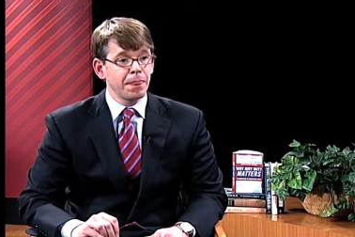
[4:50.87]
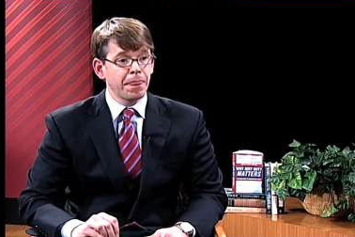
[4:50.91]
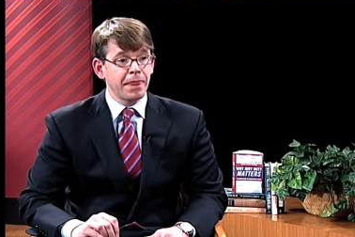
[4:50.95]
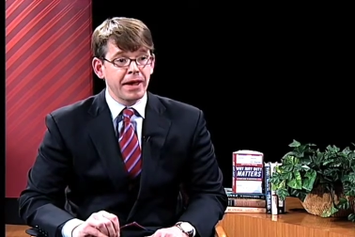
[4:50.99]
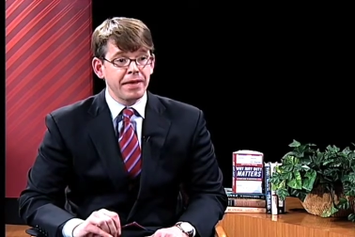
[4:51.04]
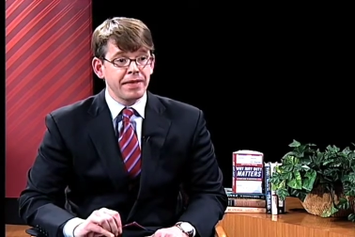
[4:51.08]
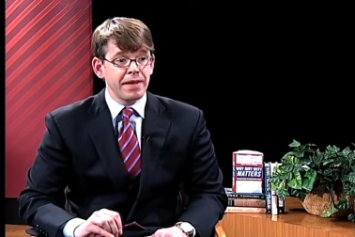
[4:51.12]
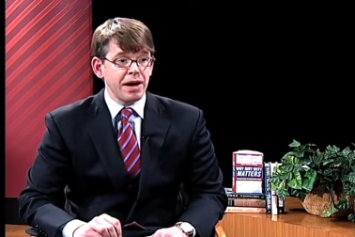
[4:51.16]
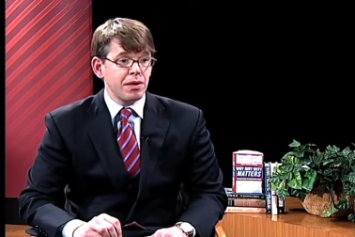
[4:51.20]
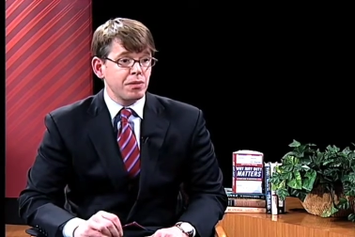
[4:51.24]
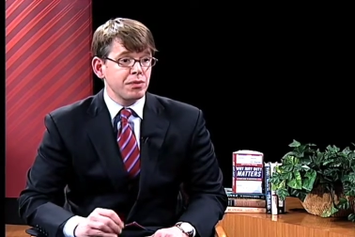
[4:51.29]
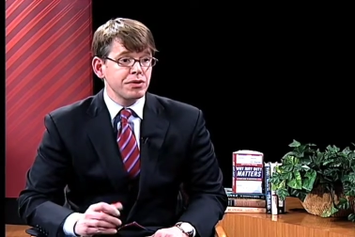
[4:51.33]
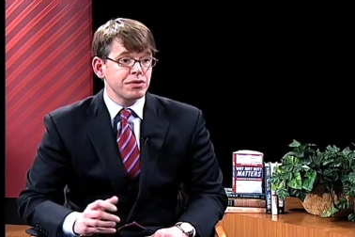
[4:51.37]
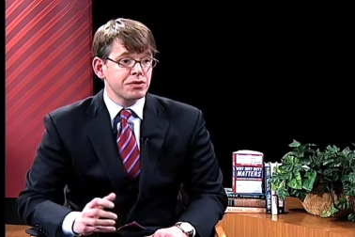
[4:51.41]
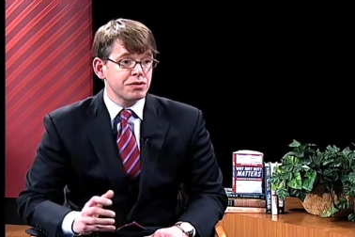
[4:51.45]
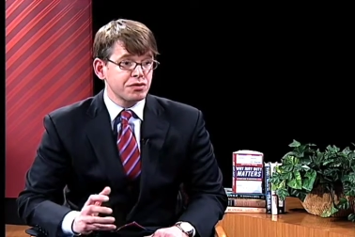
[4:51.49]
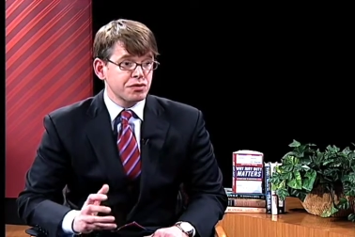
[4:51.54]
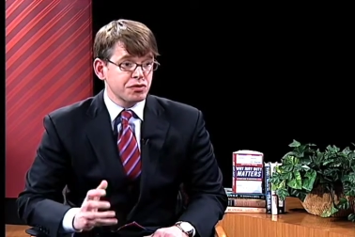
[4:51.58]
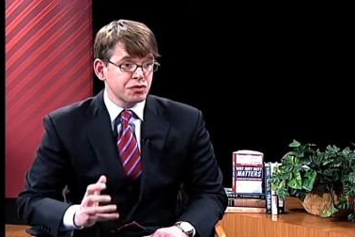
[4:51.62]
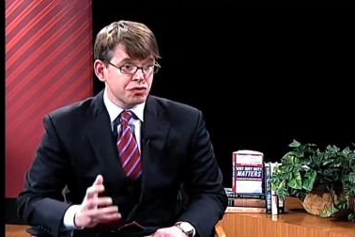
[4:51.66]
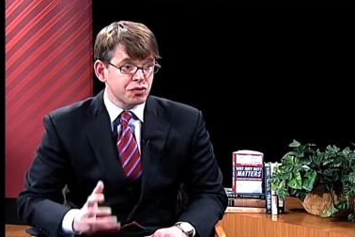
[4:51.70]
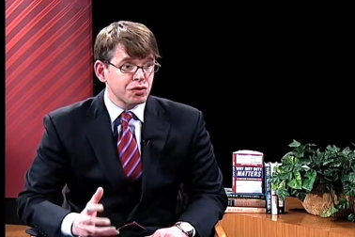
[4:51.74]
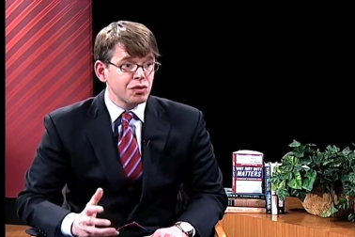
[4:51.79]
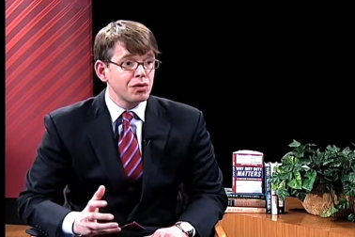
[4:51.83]
And that was
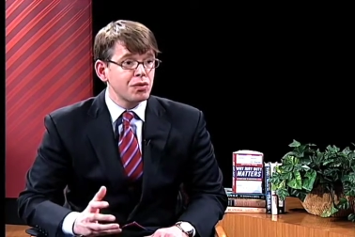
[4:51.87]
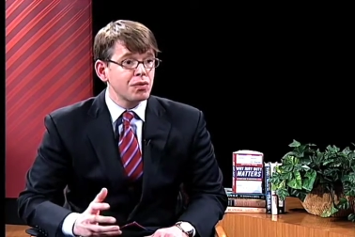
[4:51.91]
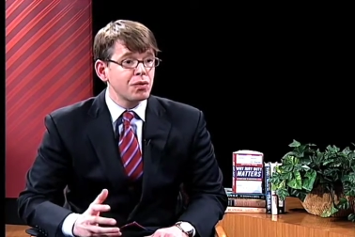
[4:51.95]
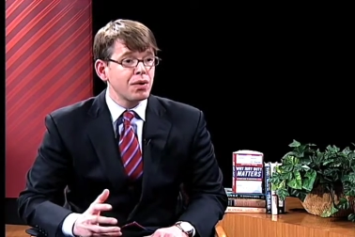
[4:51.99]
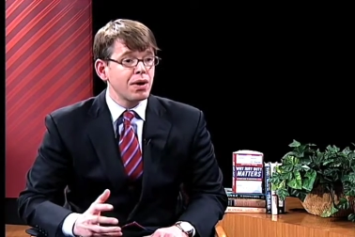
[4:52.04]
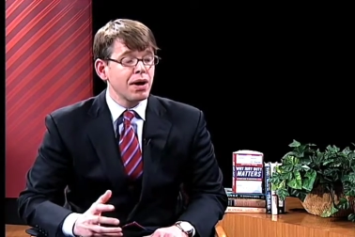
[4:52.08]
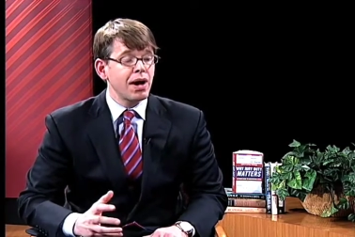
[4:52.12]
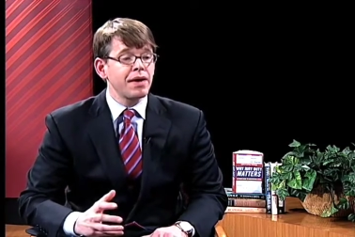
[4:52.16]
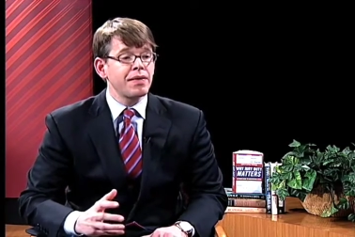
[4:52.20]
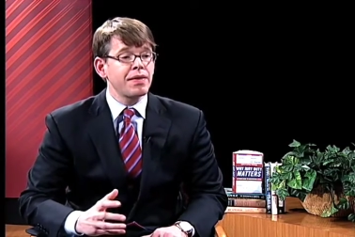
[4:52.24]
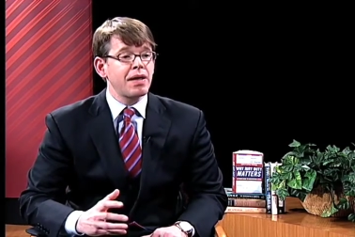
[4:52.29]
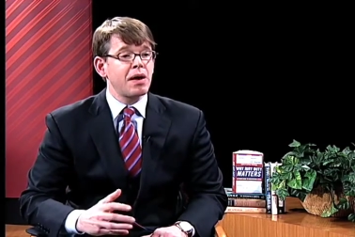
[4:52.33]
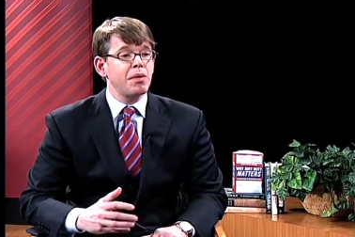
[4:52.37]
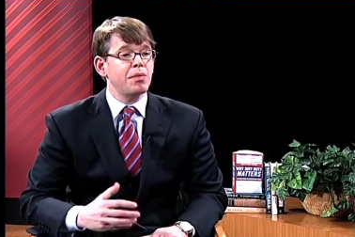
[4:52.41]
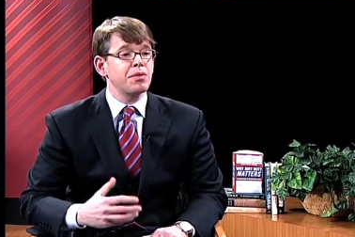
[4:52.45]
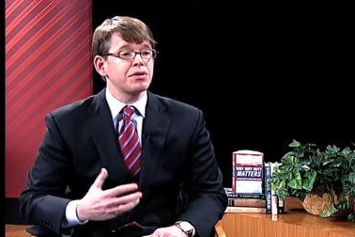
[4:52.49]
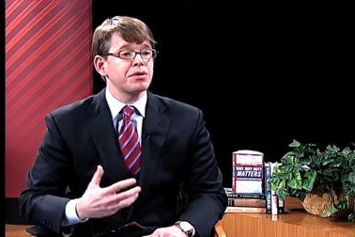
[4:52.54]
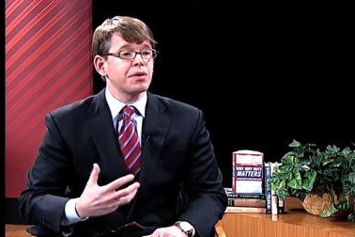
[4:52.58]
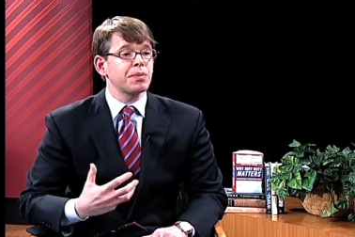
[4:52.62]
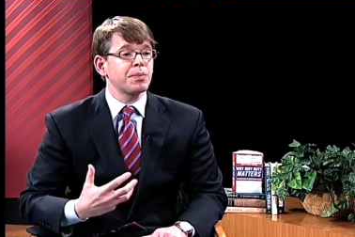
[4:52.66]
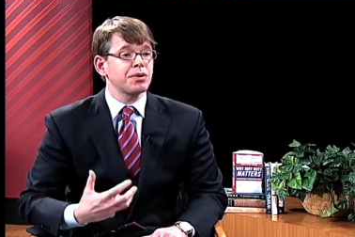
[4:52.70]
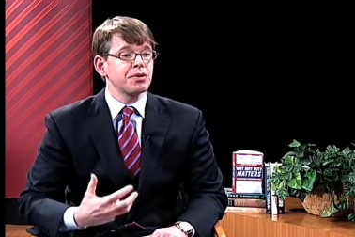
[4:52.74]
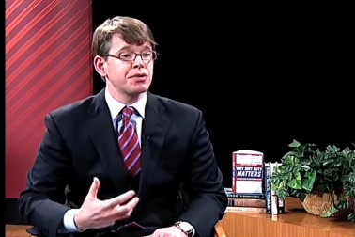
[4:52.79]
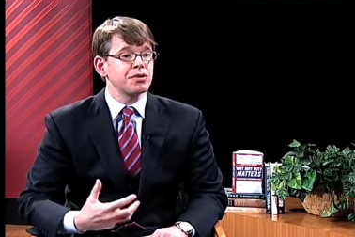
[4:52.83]
true, and that was
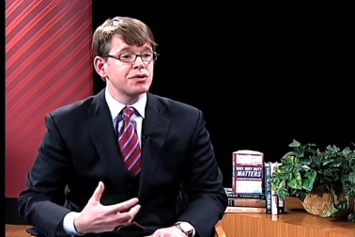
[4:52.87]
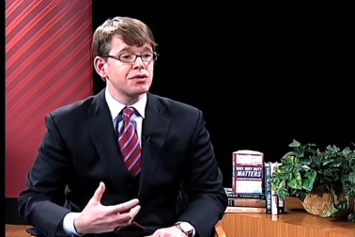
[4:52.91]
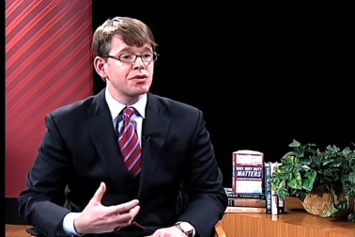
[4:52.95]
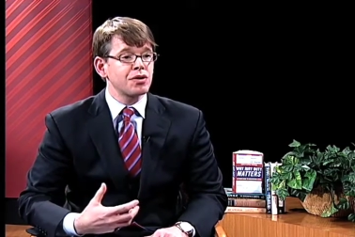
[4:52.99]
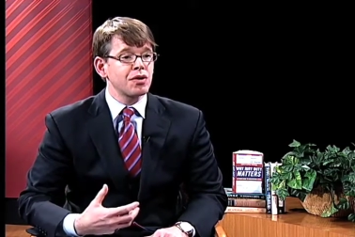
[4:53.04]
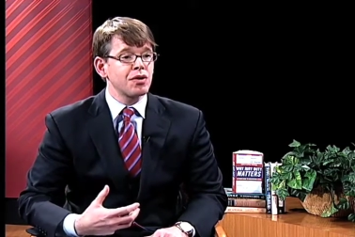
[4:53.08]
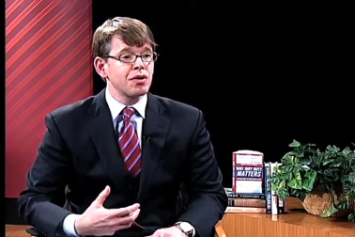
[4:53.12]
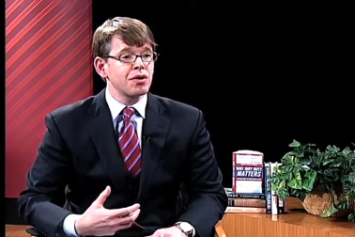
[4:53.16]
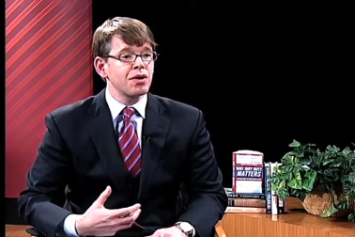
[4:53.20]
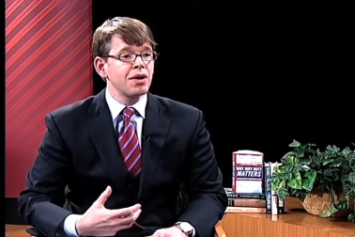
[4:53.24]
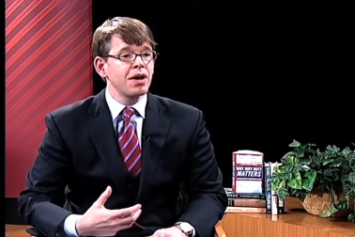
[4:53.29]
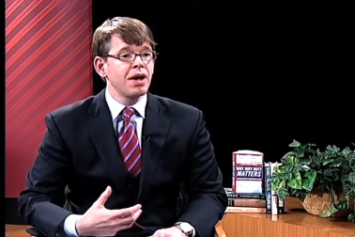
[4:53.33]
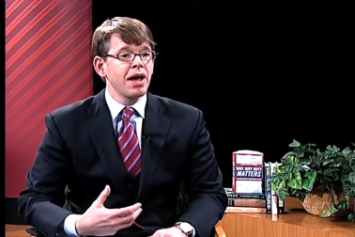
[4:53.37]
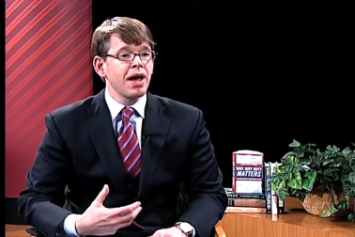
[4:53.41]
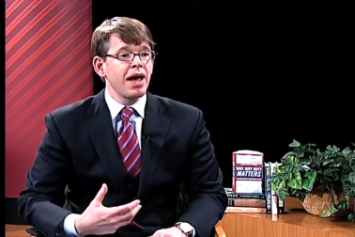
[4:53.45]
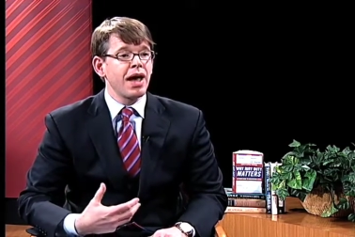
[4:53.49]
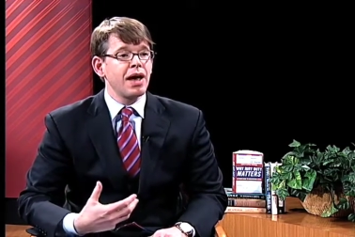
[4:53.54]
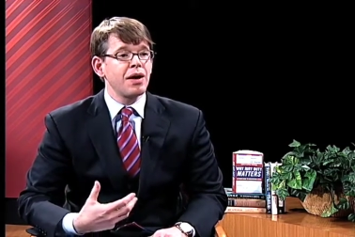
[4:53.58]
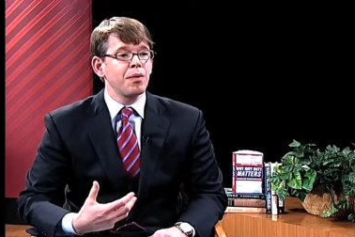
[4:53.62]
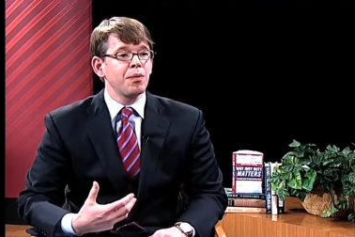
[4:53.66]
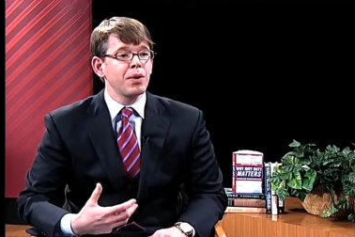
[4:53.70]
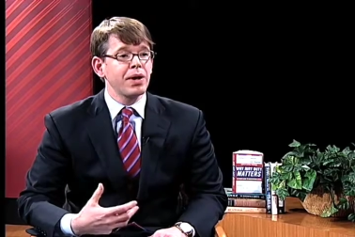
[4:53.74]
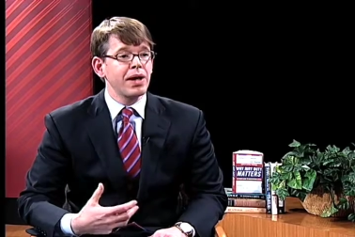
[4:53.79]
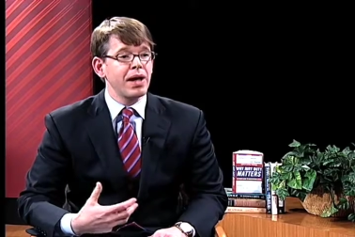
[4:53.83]
of concern,
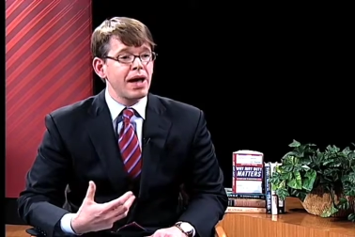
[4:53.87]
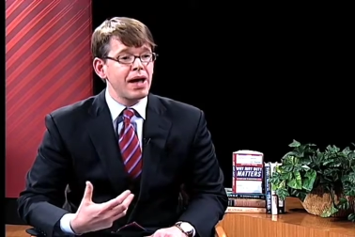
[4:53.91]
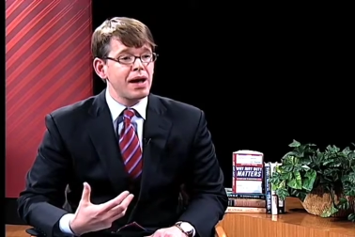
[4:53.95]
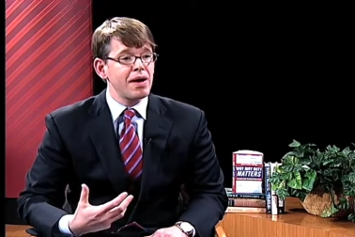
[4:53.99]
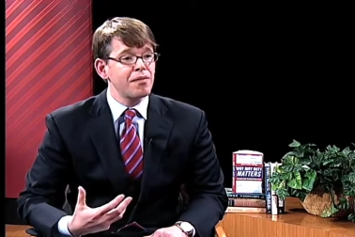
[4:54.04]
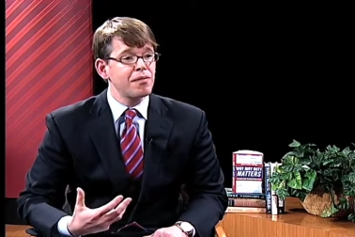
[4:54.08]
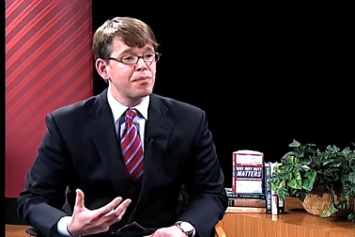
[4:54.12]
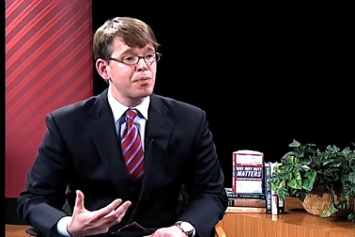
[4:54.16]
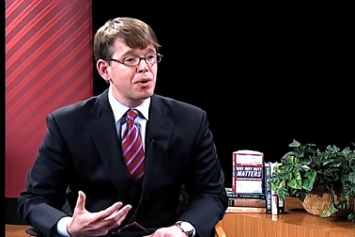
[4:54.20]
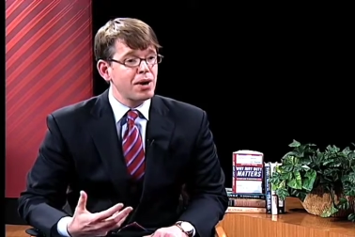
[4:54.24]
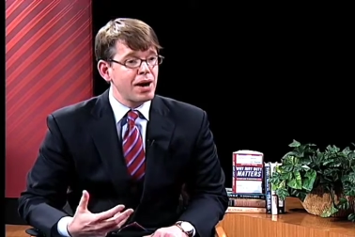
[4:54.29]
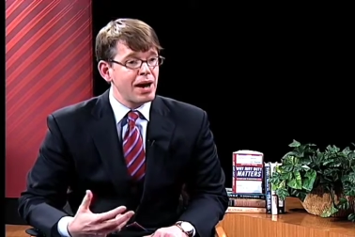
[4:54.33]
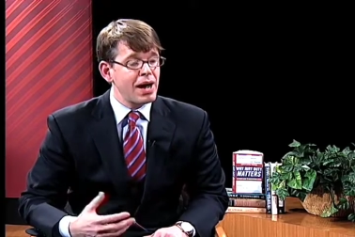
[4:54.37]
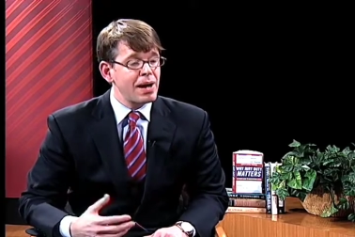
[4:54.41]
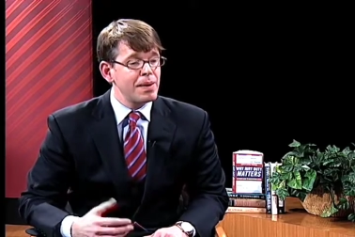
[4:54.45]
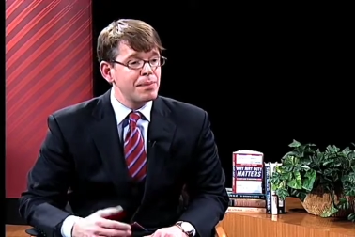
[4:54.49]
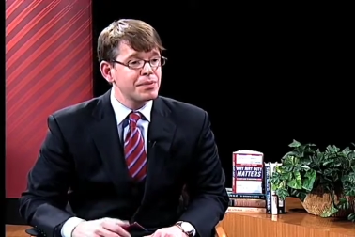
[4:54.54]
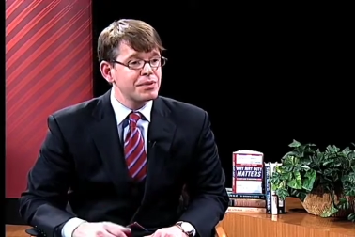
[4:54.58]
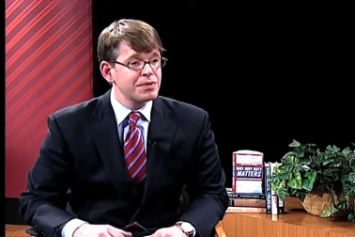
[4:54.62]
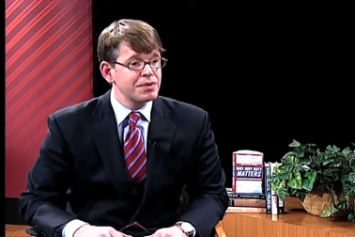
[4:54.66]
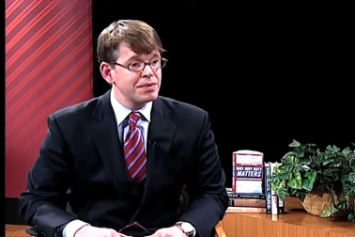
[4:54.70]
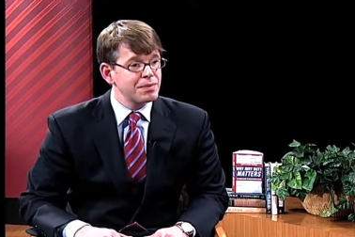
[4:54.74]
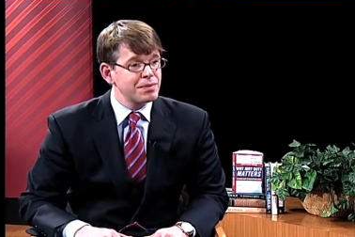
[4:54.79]
and we have perhaps,